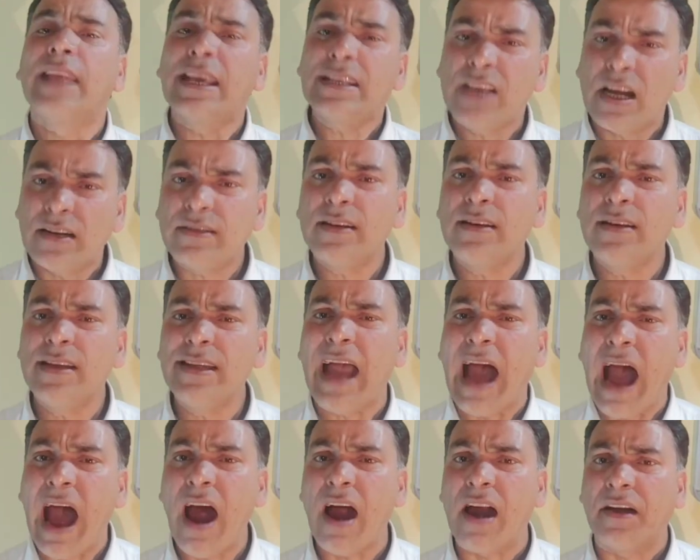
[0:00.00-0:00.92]
They
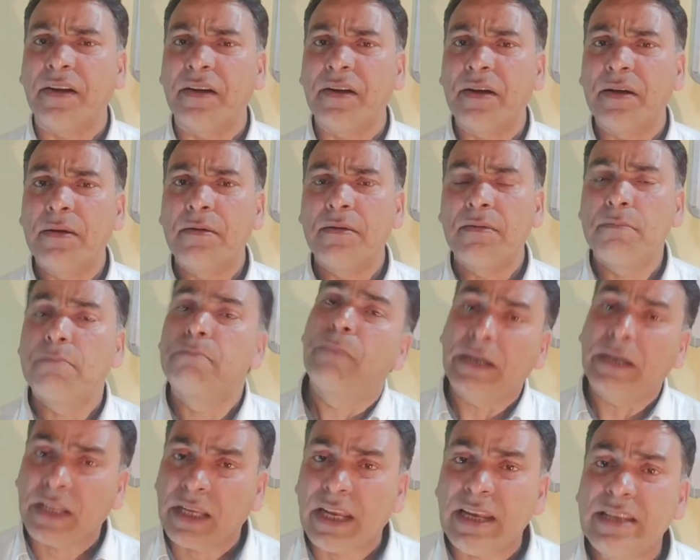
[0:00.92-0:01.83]
certainly are,
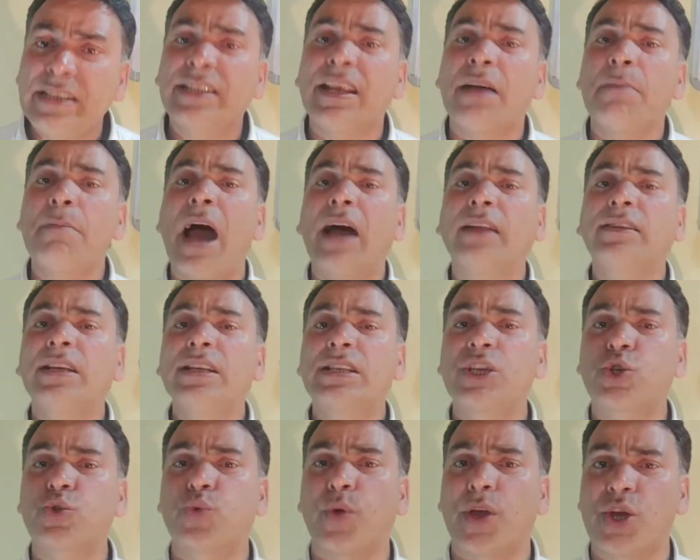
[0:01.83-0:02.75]
but in some
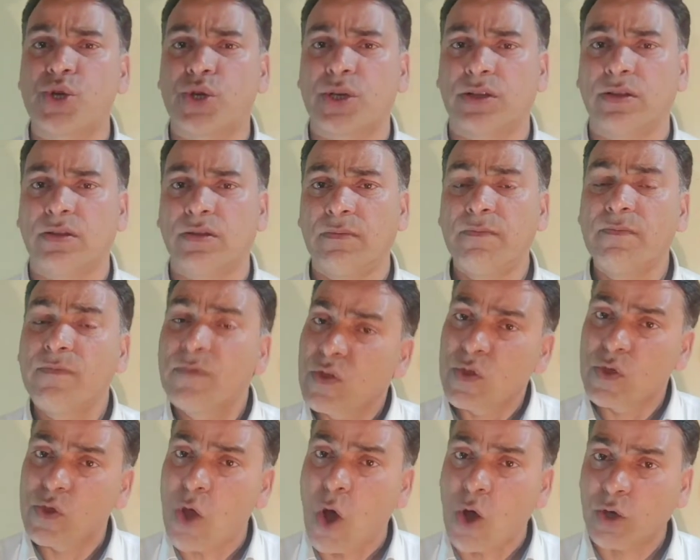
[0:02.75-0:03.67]
other situation,
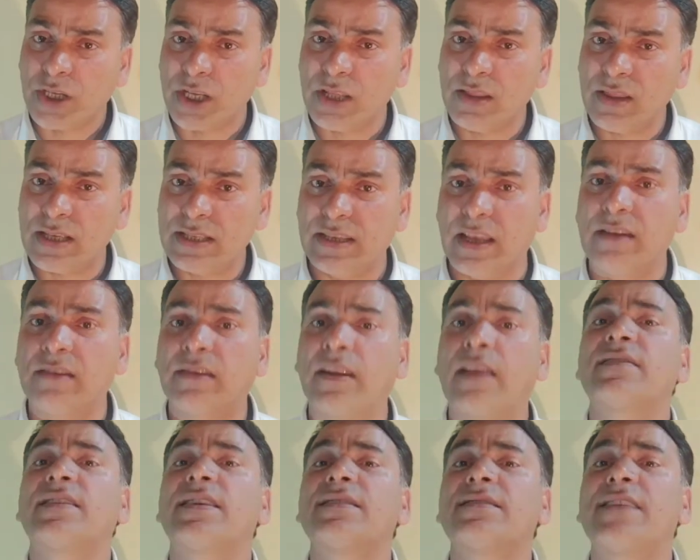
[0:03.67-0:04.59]
not in the
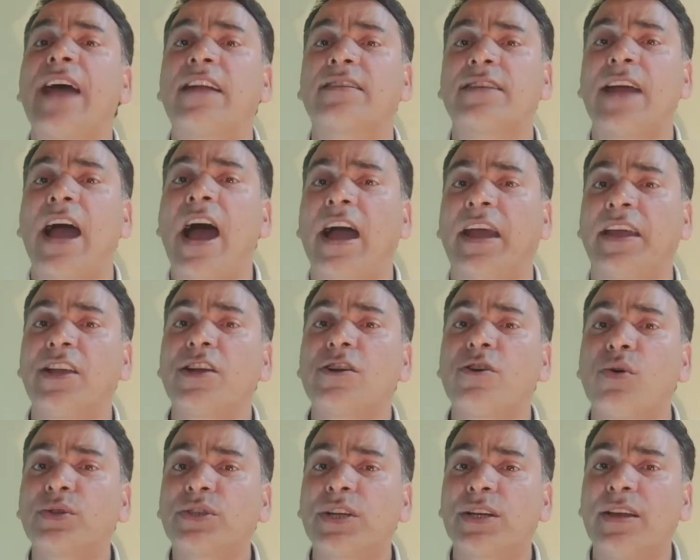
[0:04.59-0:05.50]
sentences that I
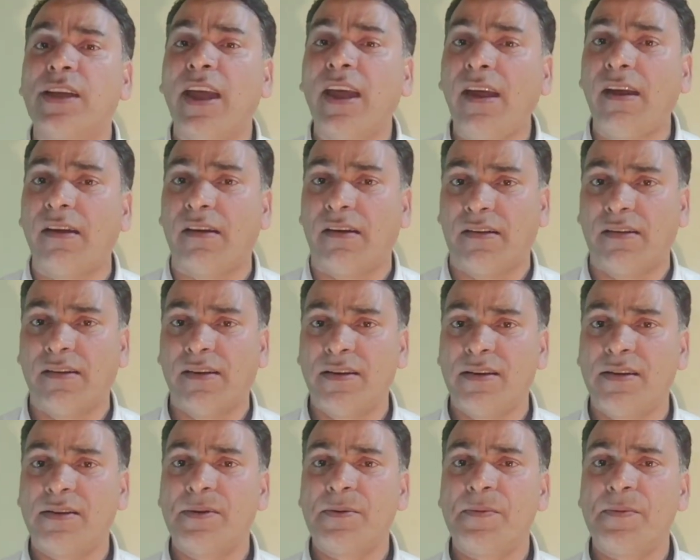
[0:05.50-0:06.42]
quoted here.